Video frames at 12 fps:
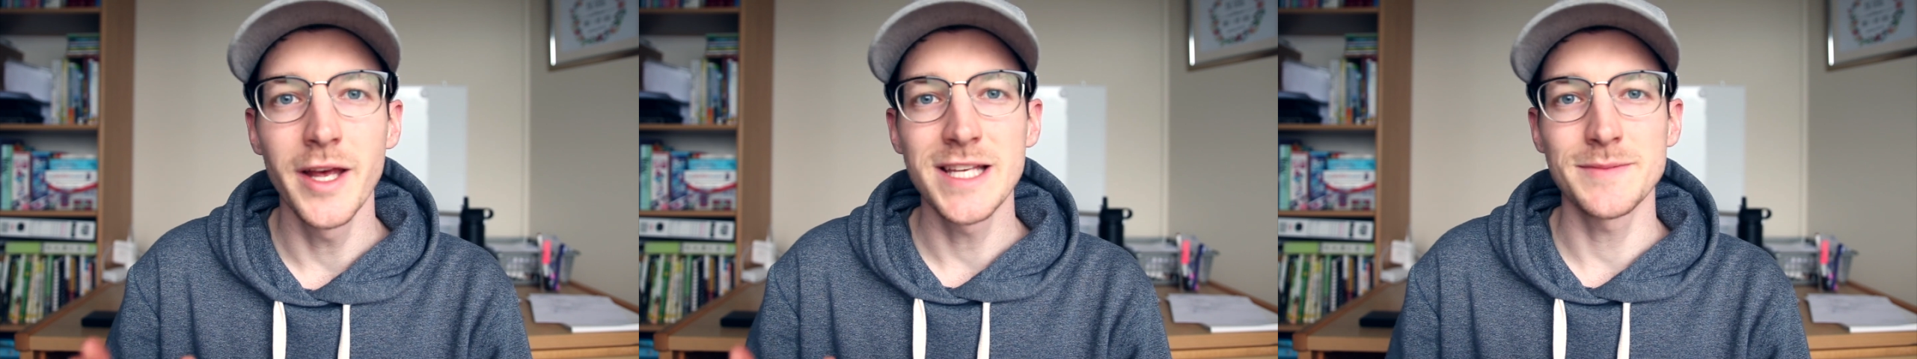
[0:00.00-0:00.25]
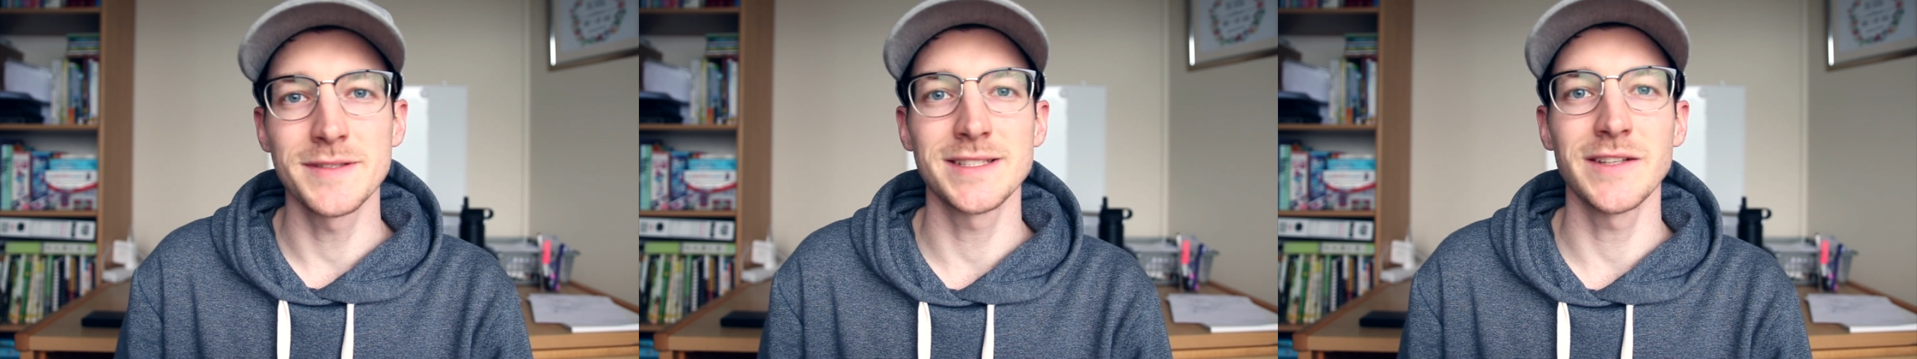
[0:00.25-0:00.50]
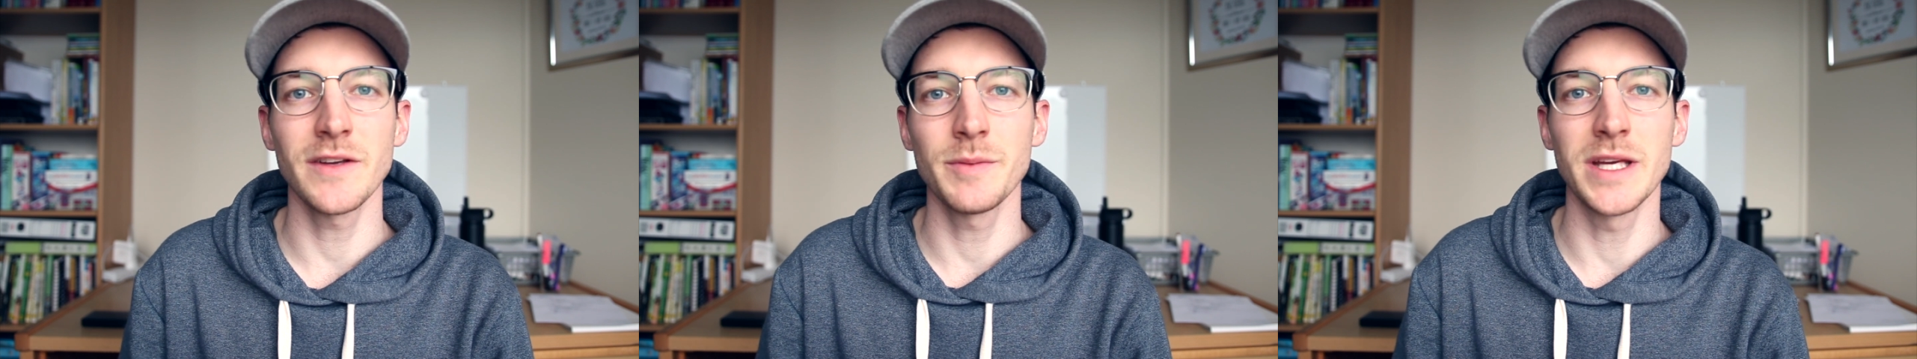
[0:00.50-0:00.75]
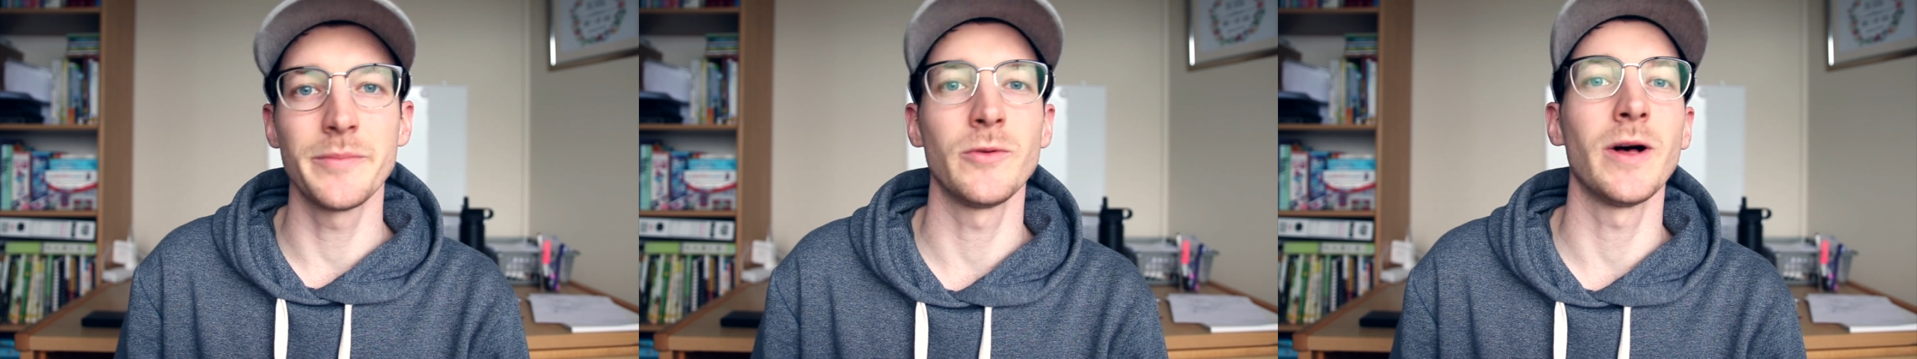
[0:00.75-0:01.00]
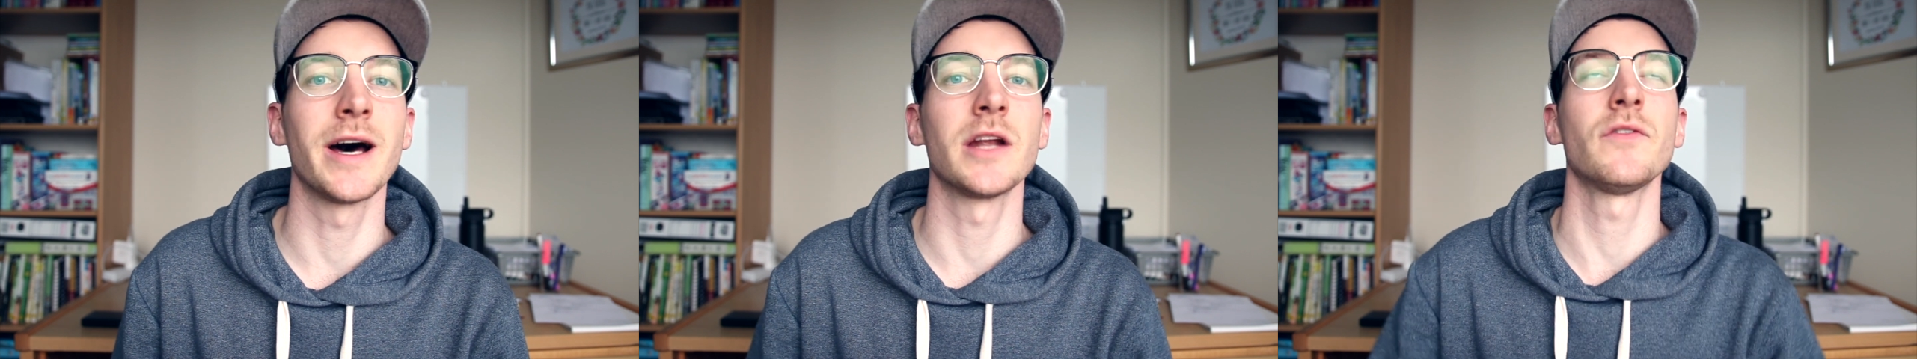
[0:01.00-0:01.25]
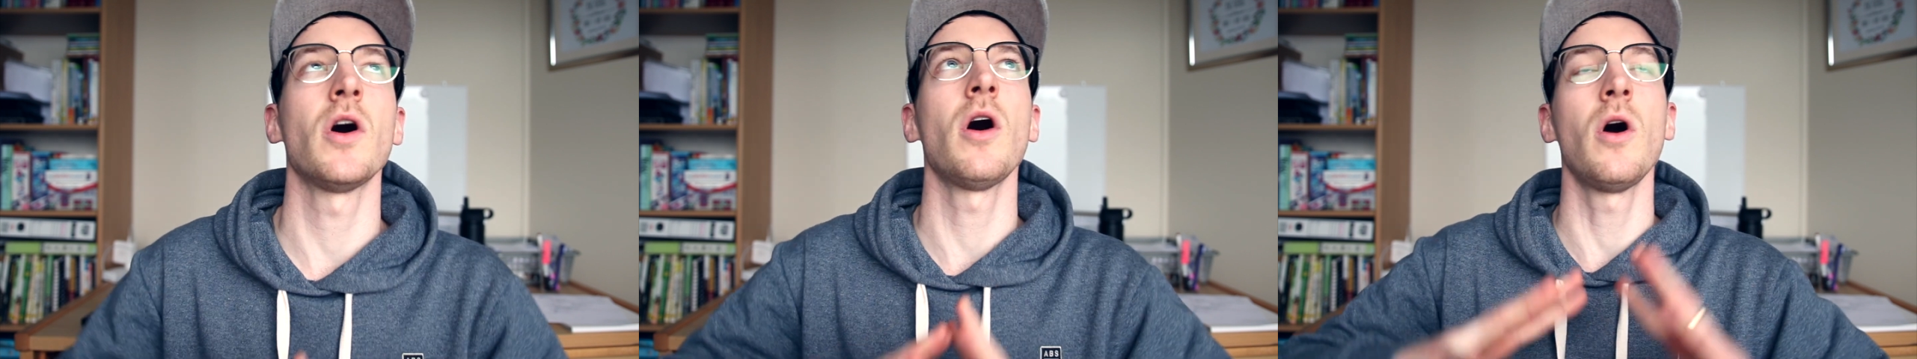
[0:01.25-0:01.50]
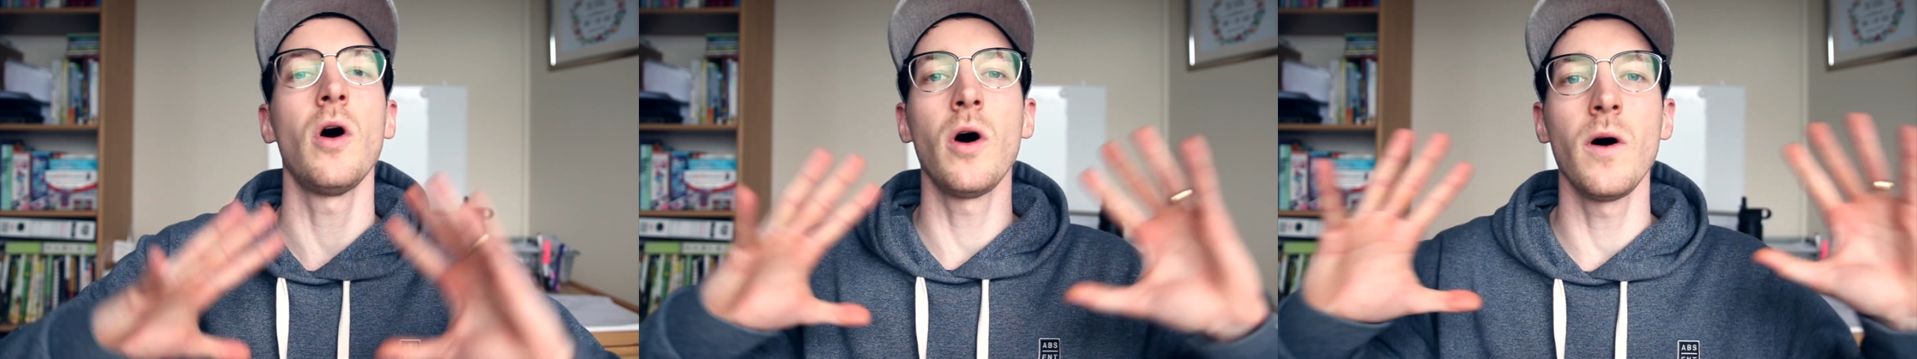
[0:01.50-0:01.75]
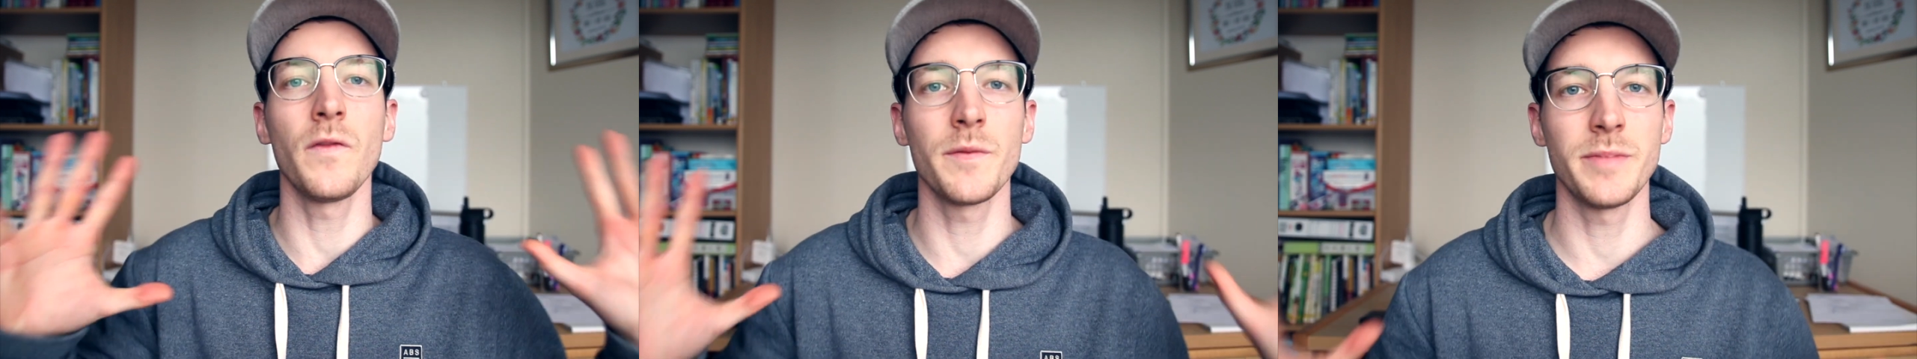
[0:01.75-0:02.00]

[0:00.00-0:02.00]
specific people out of all the